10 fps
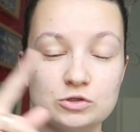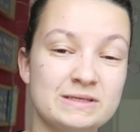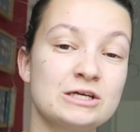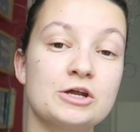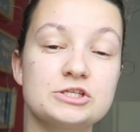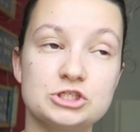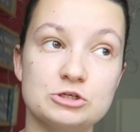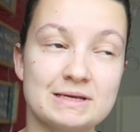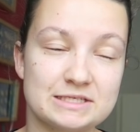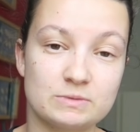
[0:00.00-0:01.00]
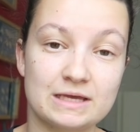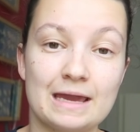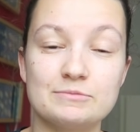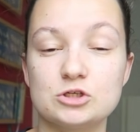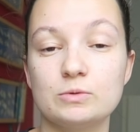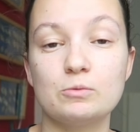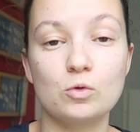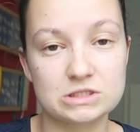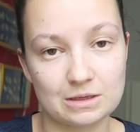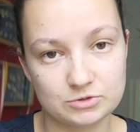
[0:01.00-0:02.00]
so we didn't go to the tube station we came to, we
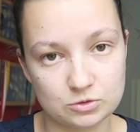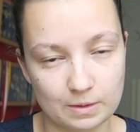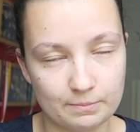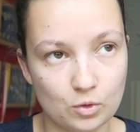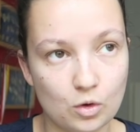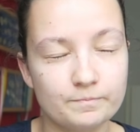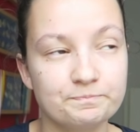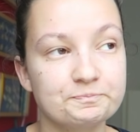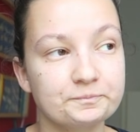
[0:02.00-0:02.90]
walked up to one more